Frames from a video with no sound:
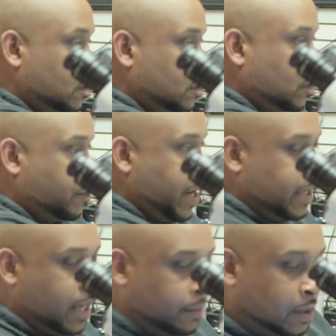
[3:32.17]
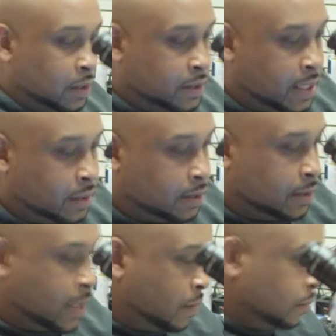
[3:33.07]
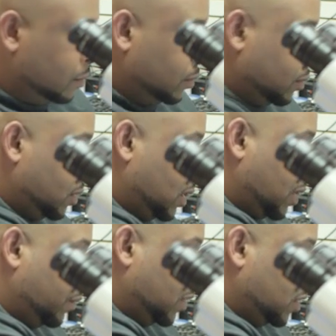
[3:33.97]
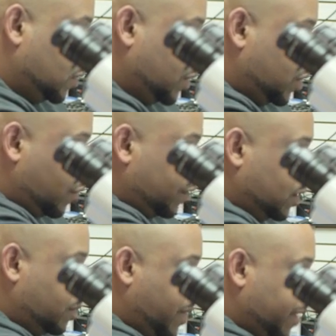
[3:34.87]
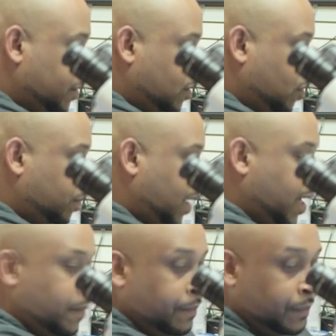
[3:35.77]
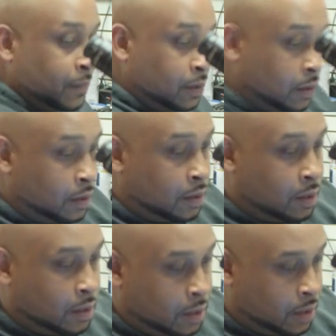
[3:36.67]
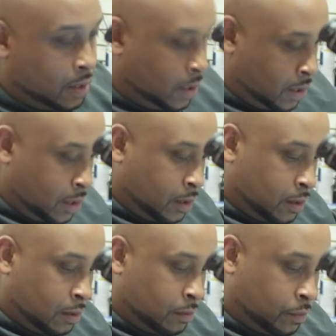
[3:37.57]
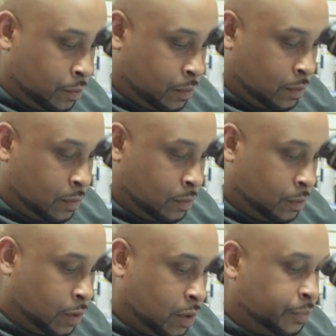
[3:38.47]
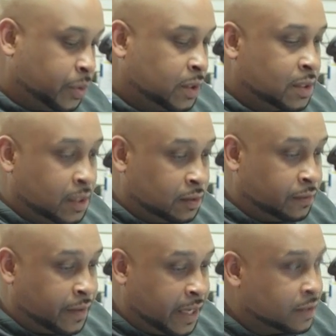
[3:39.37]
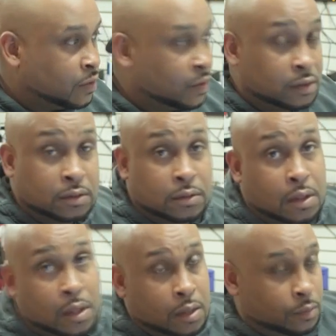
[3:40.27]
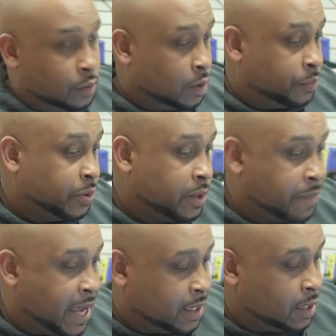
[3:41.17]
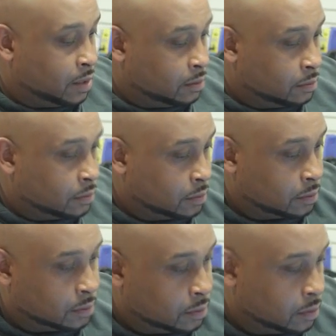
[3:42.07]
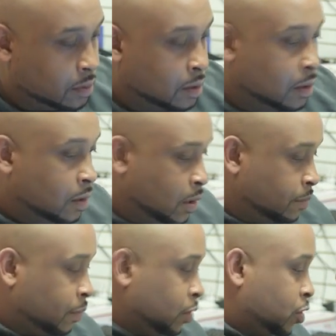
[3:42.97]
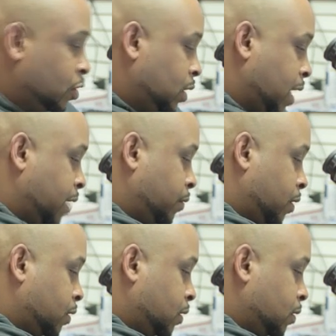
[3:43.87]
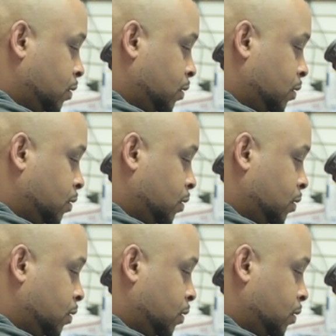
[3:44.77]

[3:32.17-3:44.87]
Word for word: So right now I'm going to take this out, and then we're going to switch over to the microscope cam, and we're going to put this little device on. We're going to put it back in, and I'm going to show you that it works.